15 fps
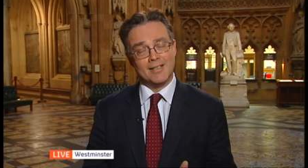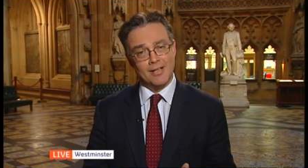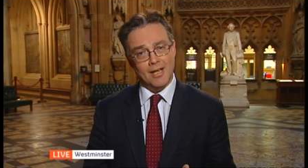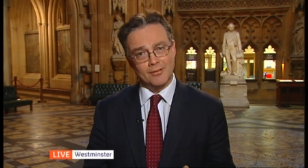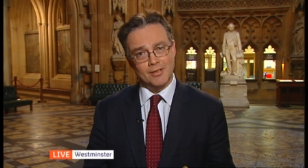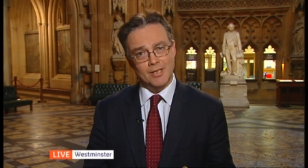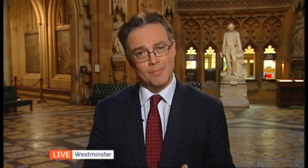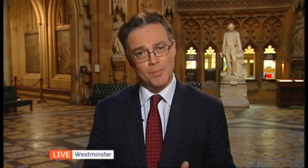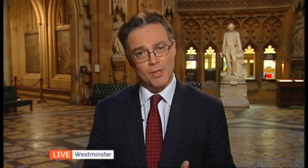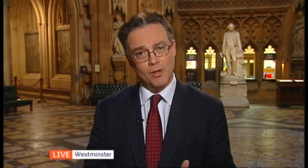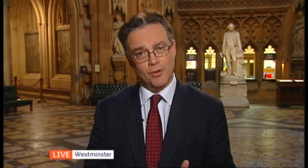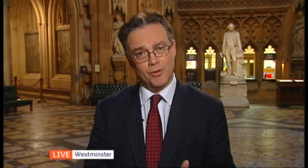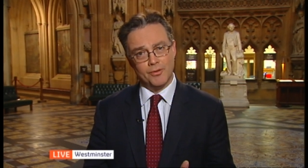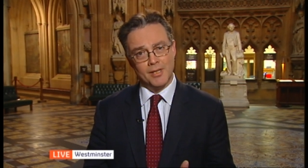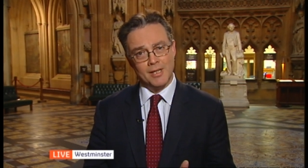Nothing
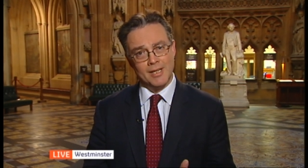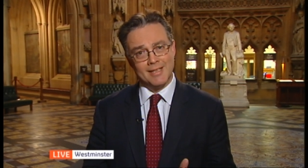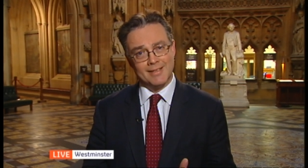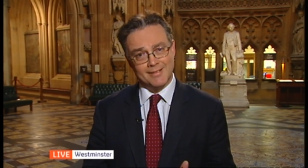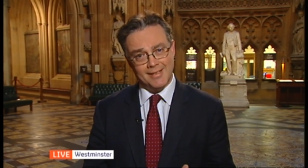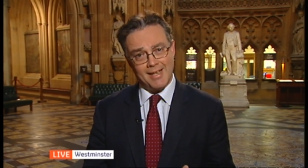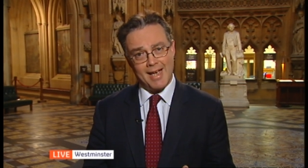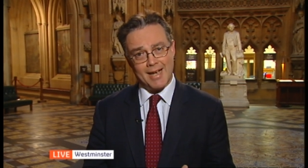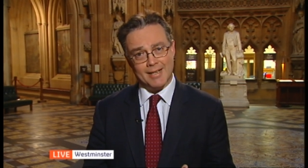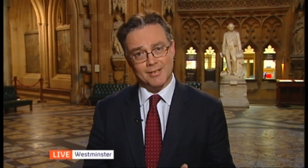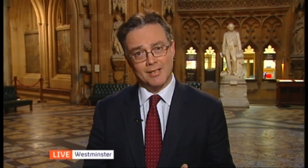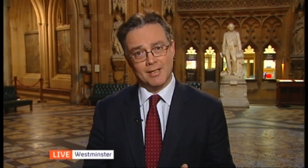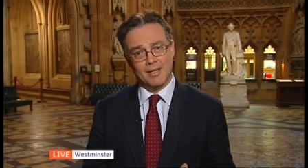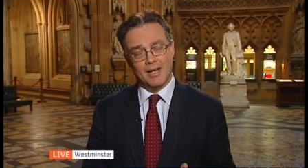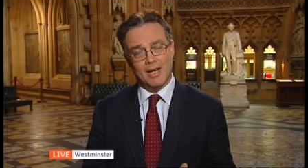beyond
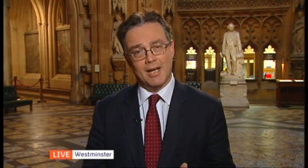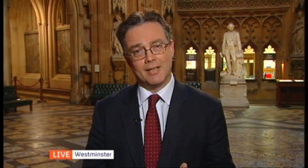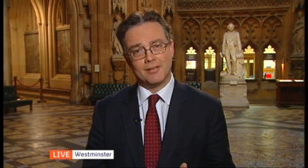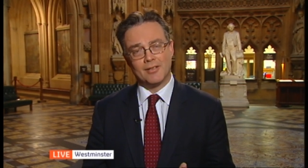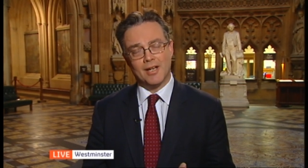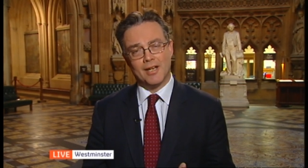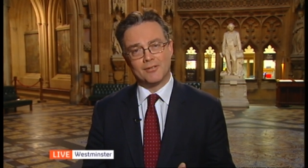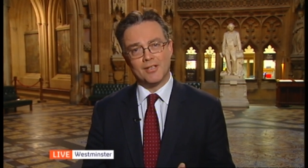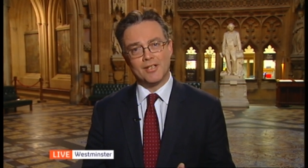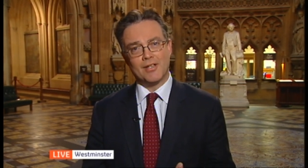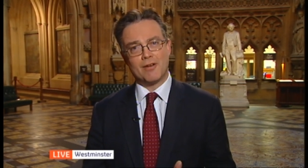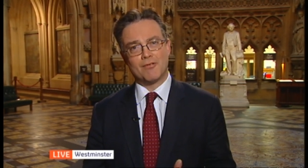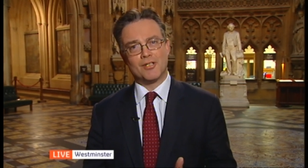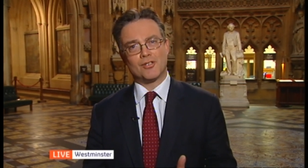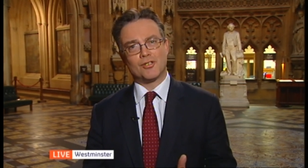that. And I think
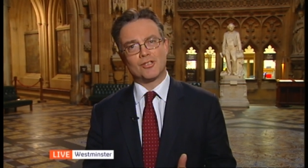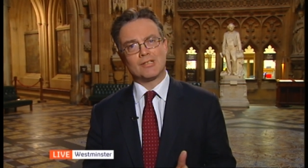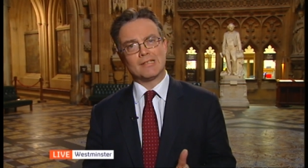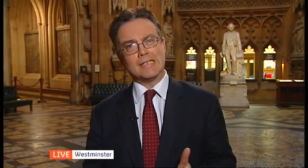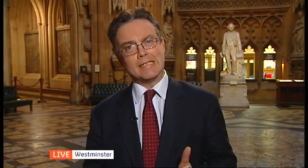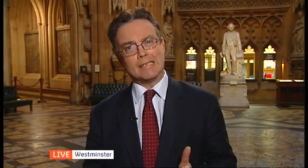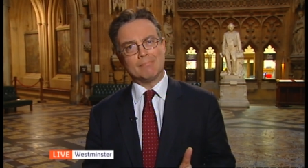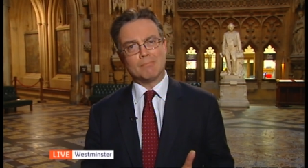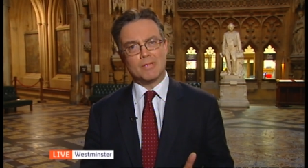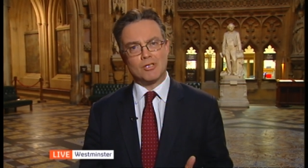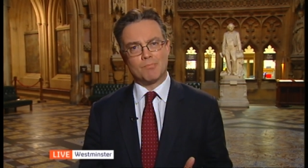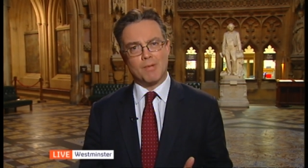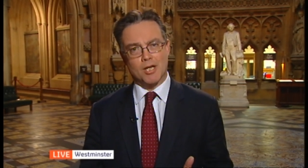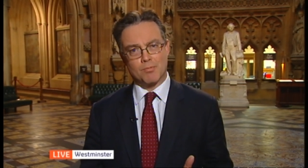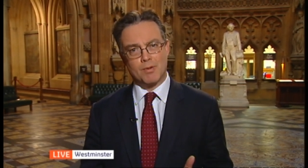there is a slight
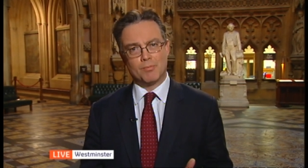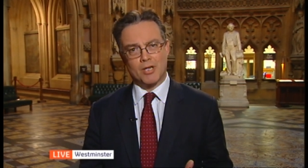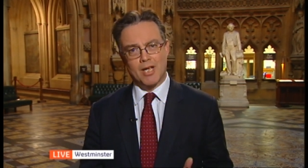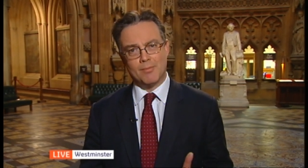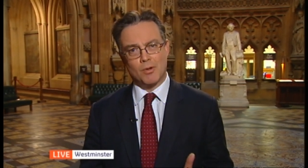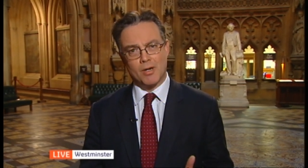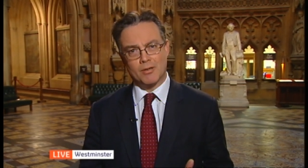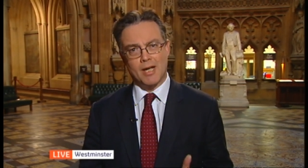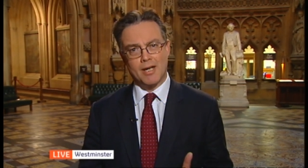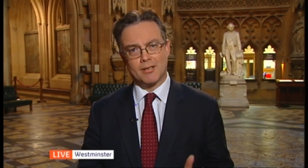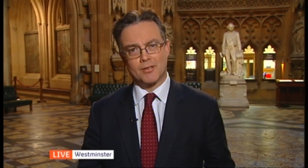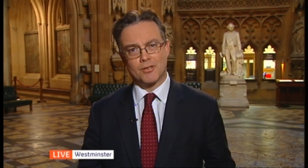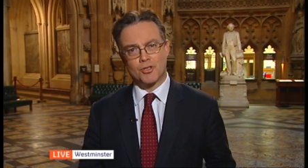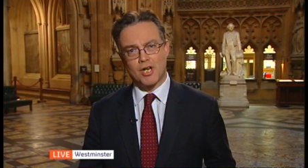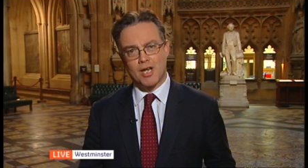mismatch. People came out
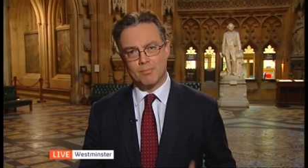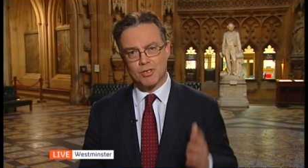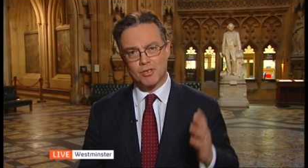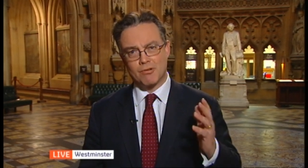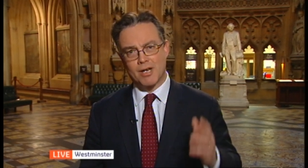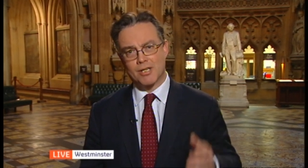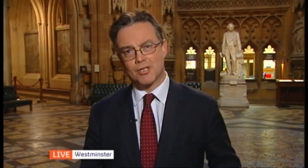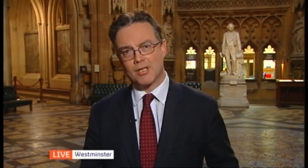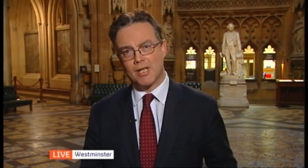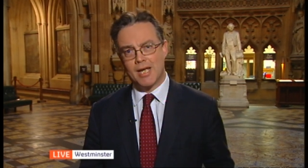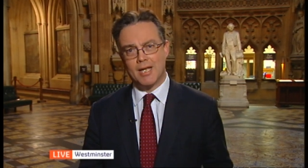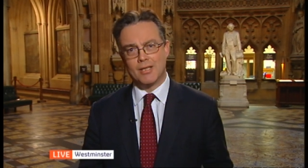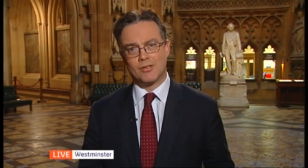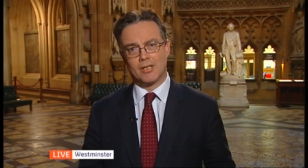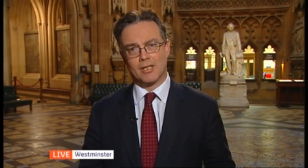of the chamber scratching their
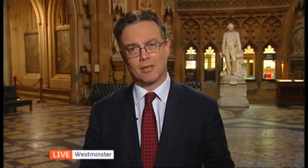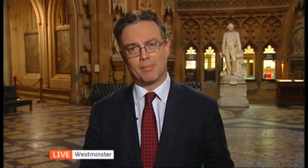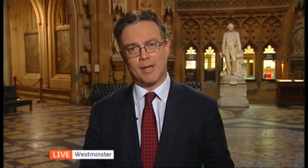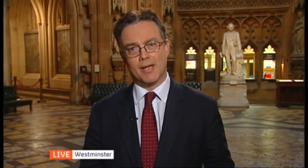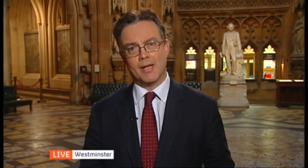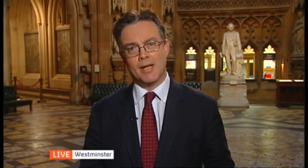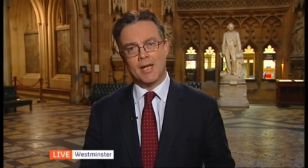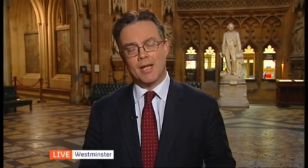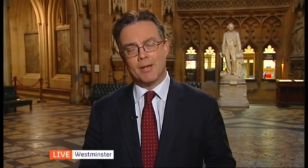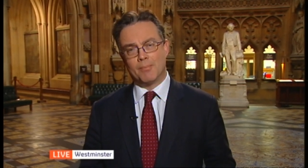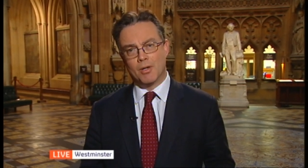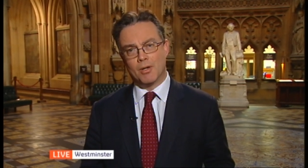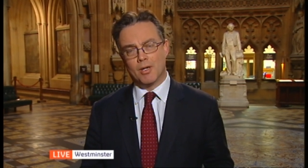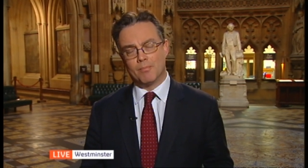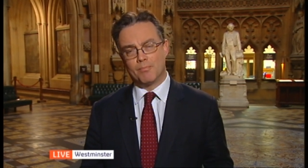heads a little bit
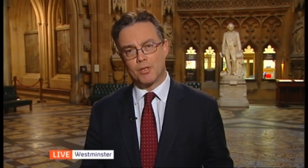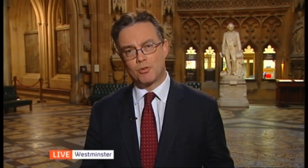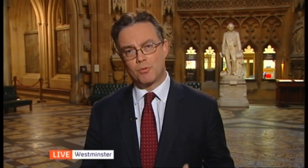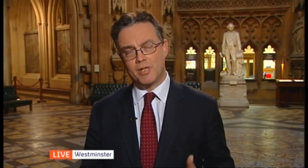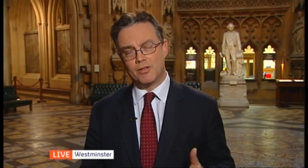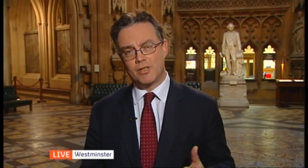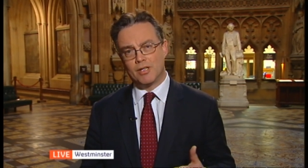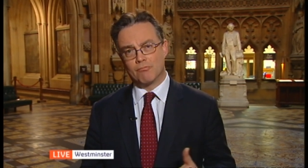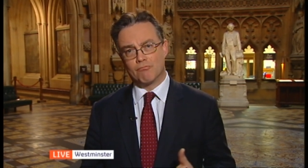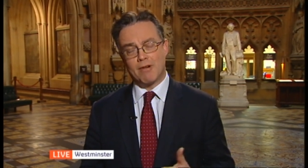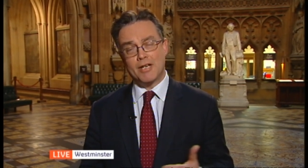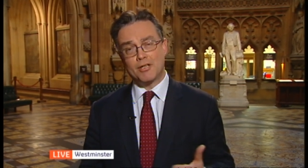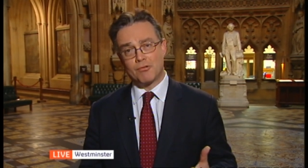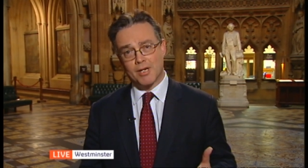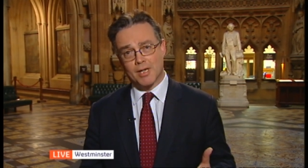between the
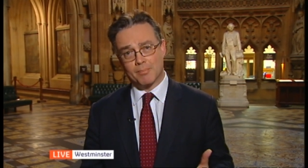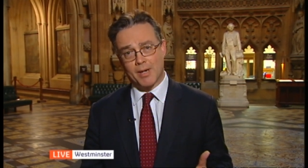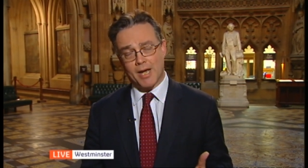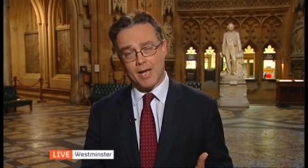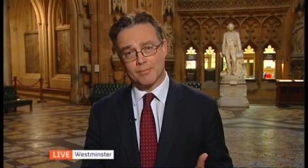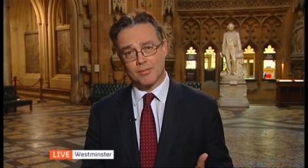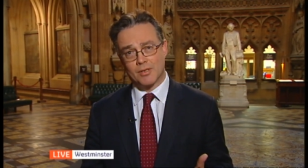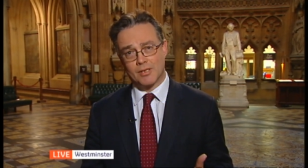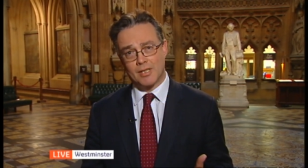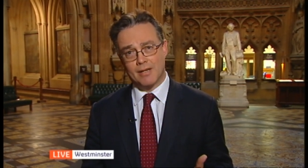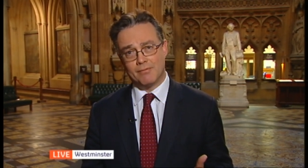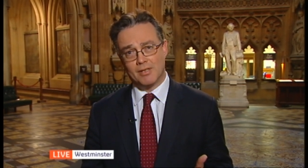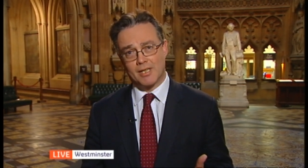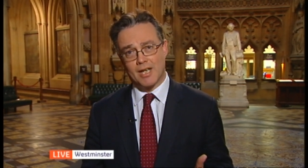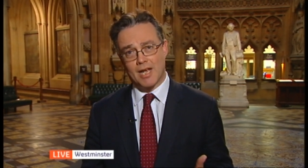rhetoric, perhaps, that
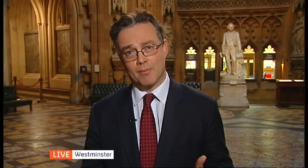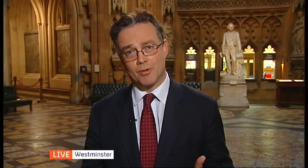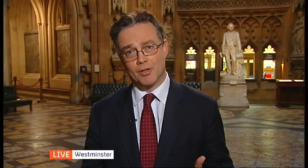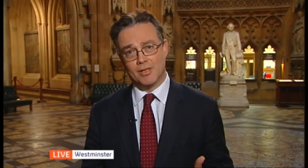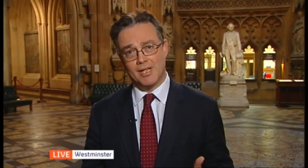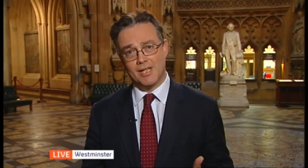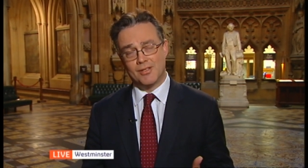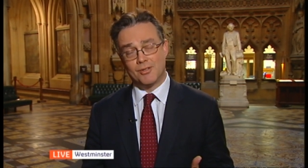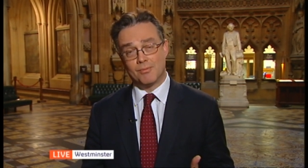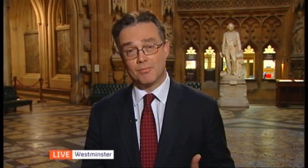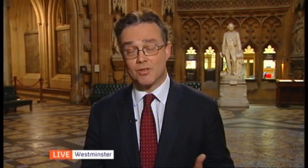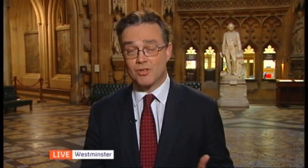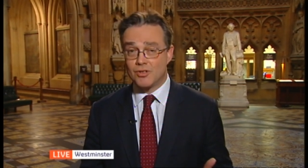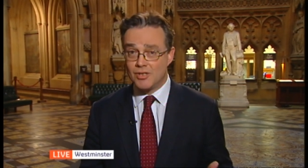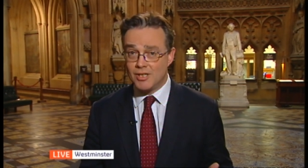David Cameron is
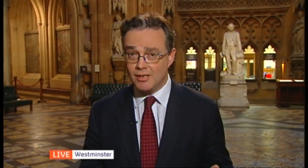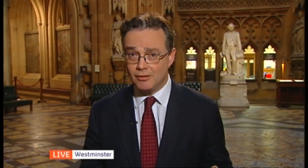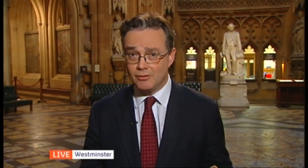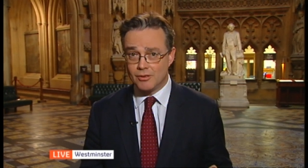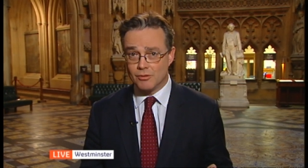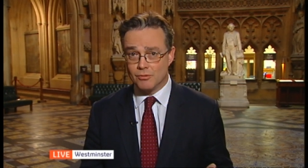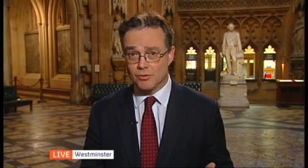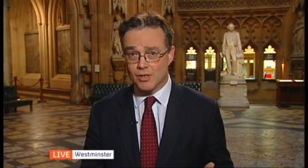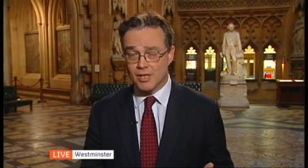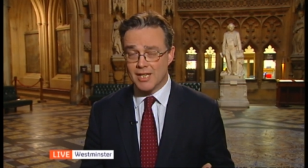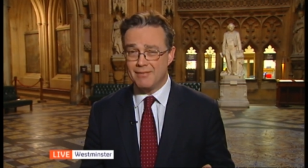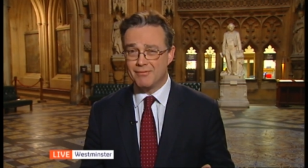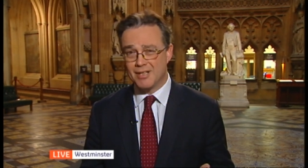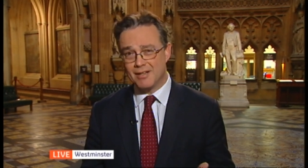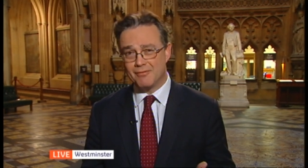still using,
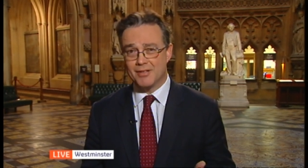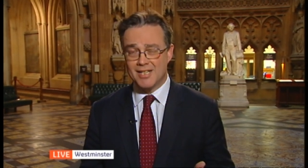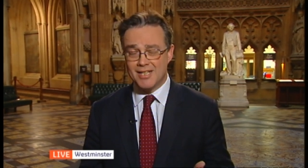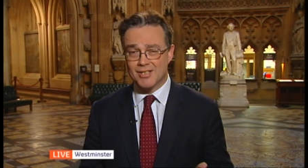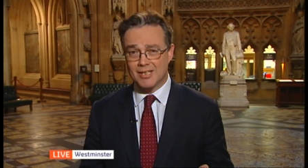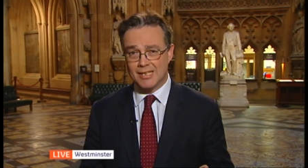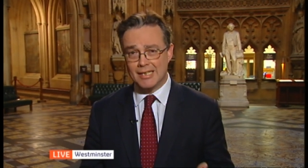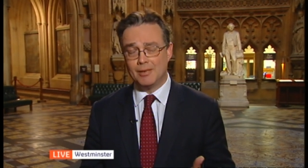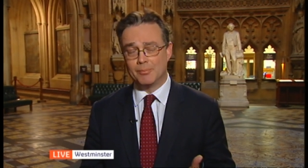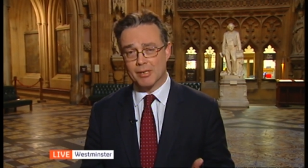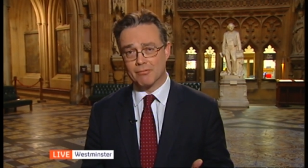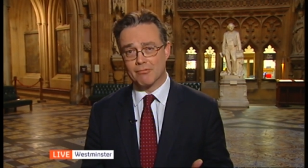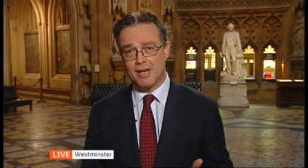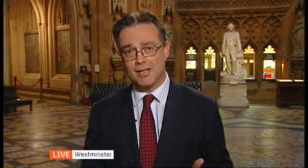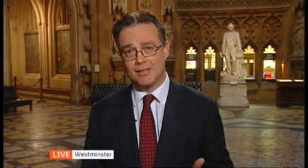even if it is a little
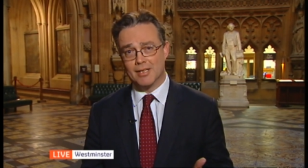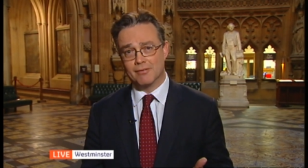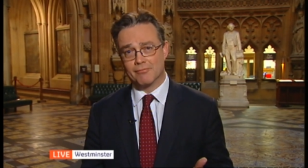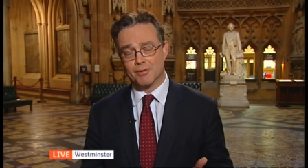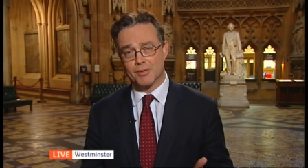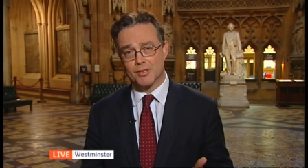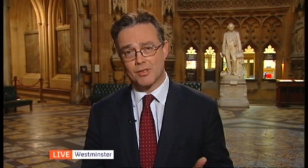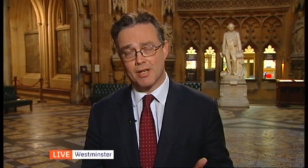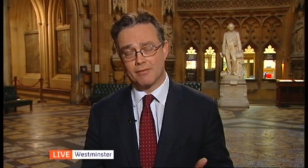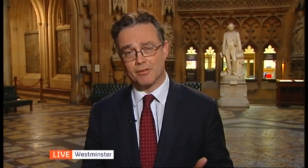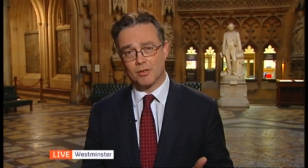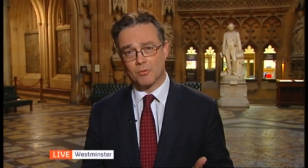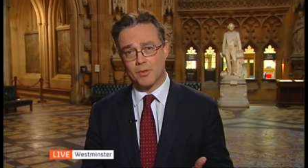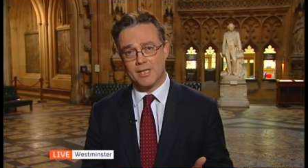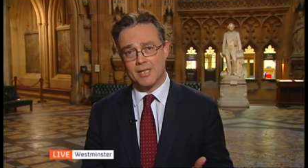bit reined in from the stuff
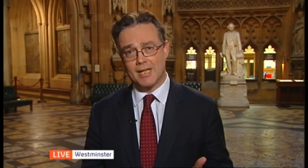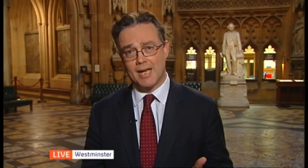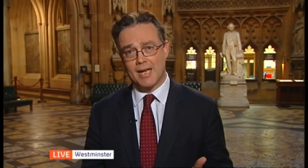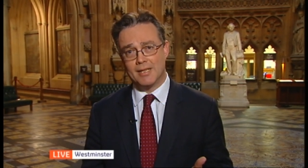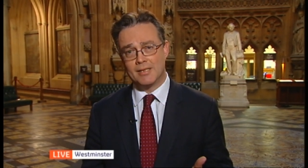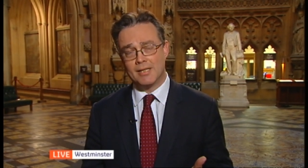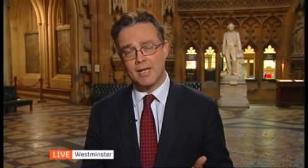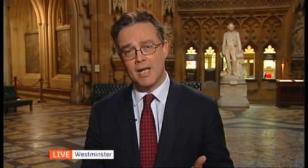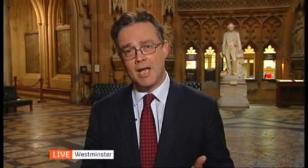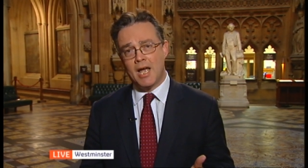at the weekend,